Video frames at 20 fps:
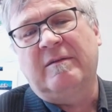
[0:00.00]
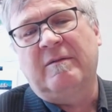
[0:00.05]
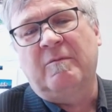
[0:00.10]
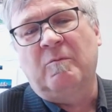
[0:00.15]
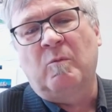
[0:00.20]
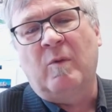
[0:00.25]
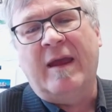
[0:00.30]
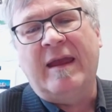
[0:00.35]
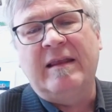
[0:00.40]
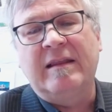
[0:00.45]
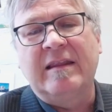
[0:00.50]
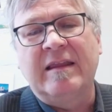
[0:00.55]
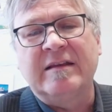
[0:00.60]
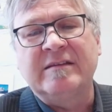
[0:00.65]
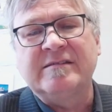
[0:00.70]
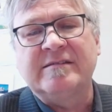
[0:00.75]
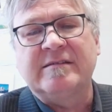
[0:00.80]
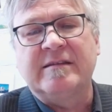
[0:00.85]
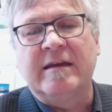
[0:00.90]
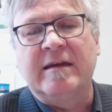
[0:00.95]
way
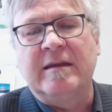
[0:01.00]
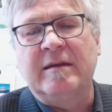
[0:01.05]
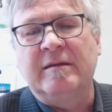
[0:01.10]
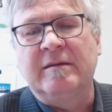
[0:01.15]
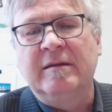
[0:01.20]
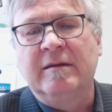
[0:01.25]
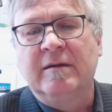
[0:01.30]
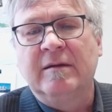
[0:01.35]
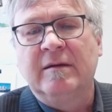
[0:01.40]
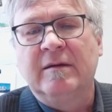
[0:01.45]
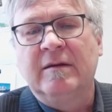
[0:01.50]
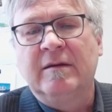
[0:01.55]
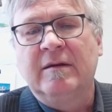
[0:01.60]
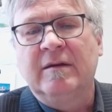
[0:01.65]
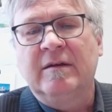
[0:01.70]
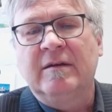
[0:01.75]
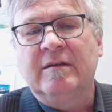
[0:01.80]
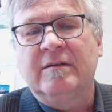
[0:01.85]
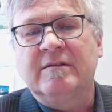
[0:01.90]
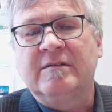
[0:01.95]
less than
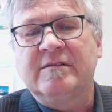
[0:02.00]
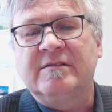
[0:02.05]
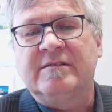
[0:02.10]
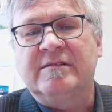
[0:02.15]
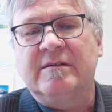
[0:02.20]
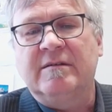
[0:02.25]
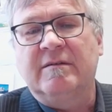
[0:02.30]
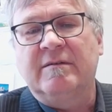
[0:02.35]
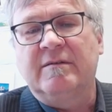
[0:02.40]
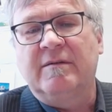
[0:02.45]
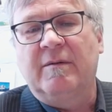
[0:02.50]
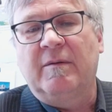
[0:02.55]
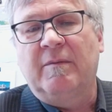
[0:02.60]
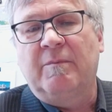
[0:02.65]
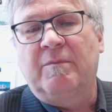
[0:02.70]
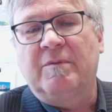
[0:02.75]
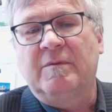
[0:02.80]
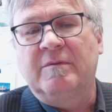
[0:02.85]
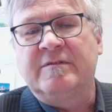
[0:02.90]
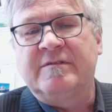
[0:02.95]

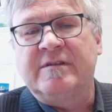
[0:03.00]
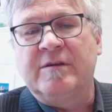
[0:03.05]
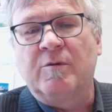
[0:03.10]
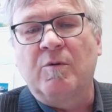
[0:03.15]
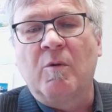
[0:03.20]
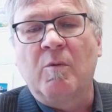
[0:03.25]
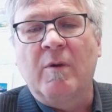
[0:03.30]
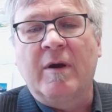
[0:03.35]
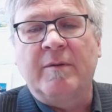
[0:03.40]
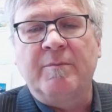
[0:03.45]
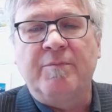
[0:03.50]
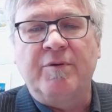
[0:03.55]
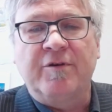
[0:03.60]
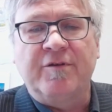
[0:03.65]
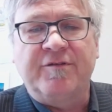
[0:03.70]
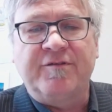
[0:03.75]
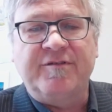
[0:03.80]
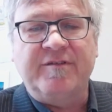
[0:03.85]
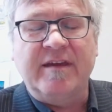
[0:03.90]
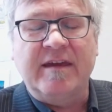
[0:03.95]

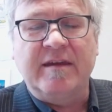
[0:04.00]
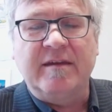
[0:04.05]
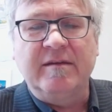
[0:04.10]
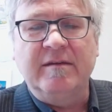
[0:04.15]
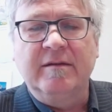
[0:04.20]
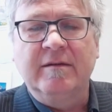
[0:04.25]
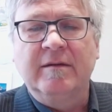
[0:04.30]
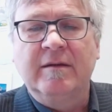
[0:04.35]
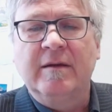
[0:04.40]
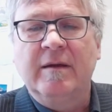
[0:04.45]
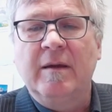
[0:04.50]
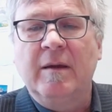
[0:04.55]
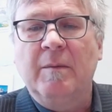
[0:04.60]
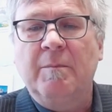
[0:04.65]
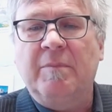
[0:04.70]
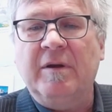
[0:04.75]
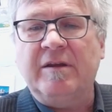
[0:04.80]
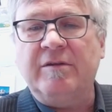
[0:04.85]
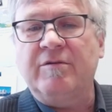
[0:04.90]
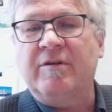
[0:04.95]
0.1%,
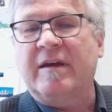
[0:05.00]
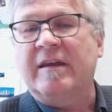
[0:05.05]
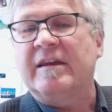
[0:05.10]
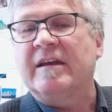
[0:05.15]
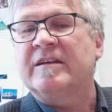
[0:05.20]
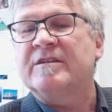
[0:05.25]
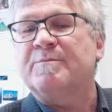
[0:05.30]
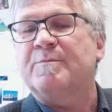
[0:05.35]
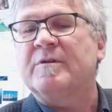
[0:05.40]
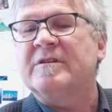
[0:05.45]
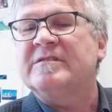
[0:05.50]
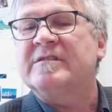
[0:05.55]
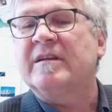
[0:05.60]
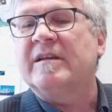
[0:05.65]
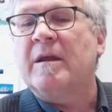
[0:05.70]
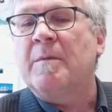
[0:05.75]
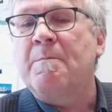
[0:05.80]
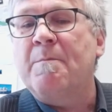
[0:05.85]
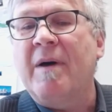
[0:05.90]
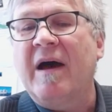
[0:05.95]
but you can express
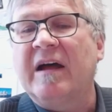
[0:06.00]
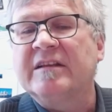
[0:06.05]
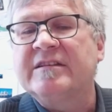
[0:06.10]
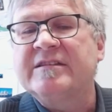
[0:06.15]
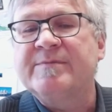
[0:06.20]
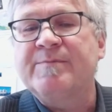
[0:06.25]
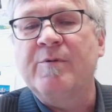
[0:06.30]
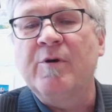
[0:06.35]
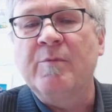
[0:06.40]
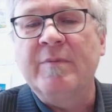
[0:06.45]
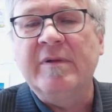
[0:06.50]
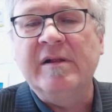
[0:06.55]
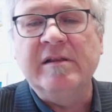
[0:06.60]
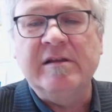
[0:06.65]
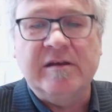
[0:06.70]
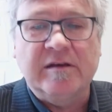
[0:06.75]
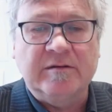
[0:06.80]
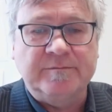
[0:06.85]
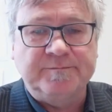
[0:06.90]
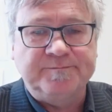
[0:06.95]
it in parts per
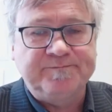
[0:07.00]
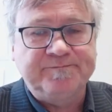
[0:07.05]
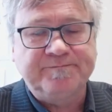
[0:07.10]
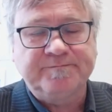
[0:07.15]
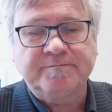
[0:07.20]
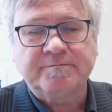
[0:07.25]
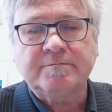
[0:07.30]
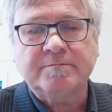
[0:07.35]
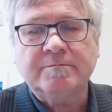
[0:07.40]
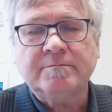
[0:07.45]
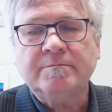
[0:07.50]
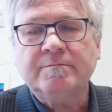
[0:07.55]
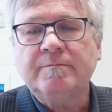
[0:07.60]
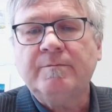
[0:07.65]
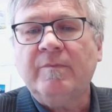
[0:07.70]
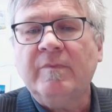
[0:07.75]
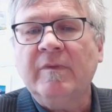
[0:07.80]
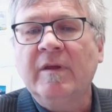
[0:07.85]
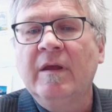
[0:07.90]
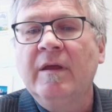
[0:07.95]
million.
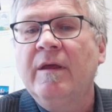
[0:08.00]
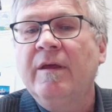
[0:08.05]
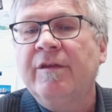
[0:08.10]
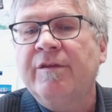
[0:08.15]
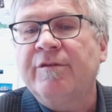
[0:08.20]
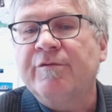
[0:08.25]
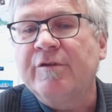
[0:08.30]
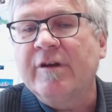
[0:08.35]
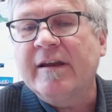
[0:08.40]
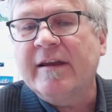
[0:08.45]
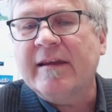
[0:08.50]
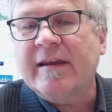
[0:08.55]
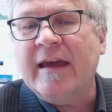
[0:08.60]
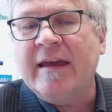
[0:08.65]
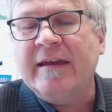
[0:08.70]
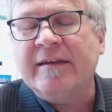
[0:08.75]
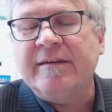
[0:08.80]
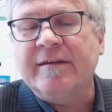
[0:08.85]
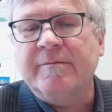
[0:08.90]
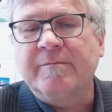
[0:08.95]

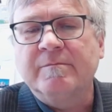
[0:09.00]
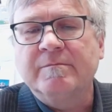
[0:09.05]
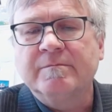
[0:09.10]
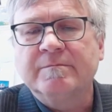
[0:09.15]
380